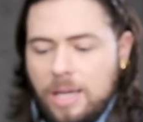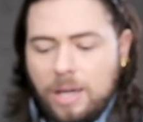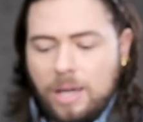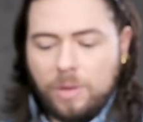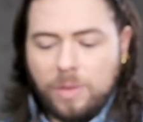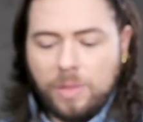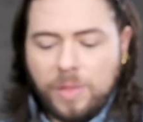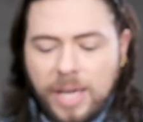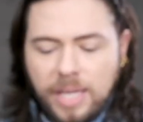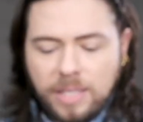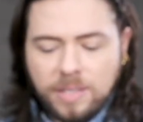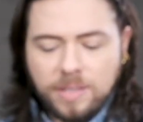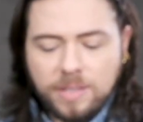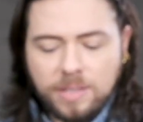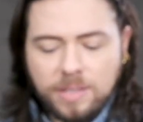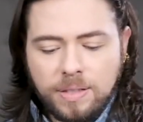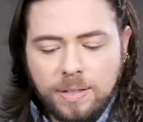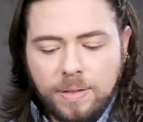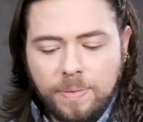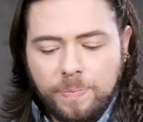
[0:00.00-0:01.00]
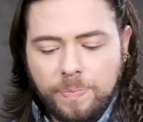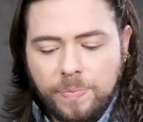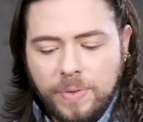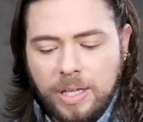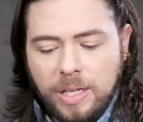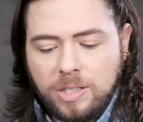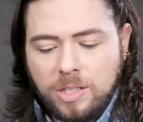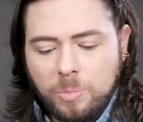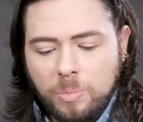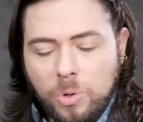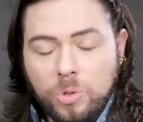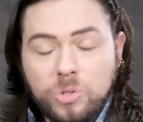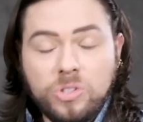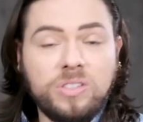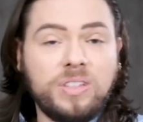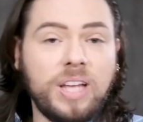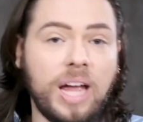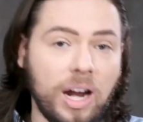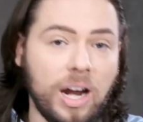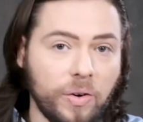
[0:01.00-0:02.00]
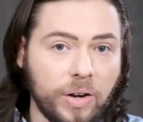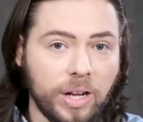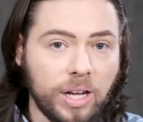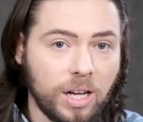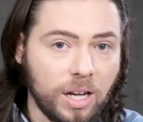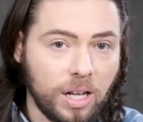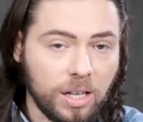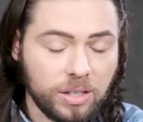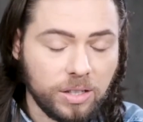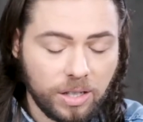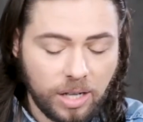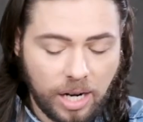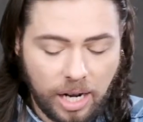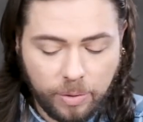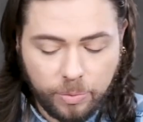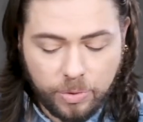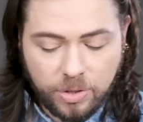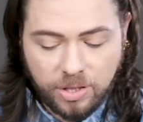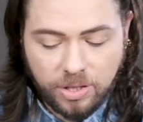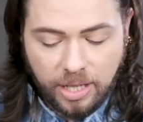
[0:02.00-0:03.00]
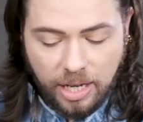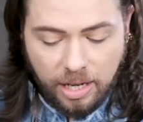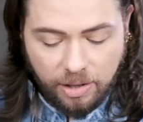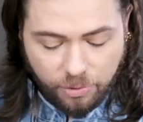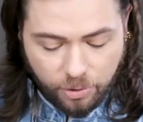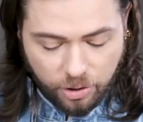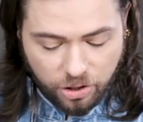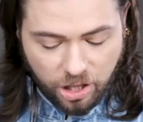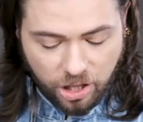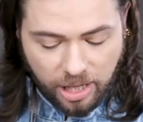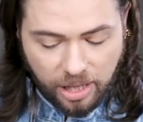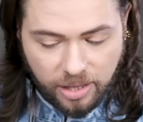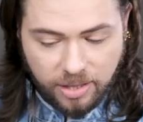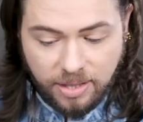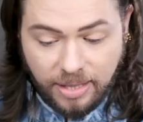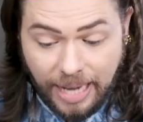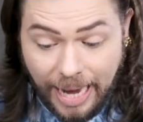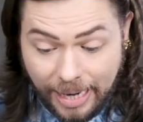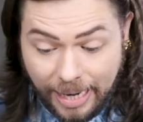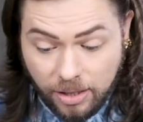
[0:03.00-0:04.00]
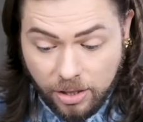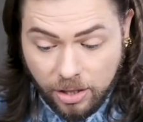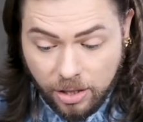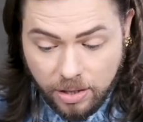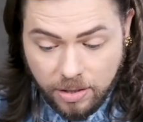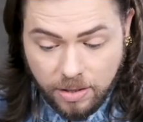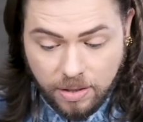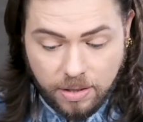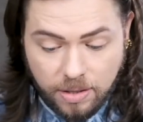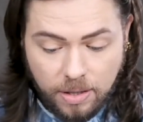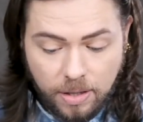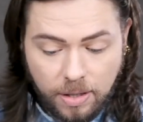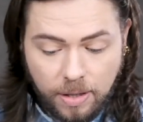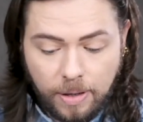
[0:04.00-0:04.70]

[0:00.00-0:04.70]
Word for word: Now this is the most daring color, I would say, for Chanel standards,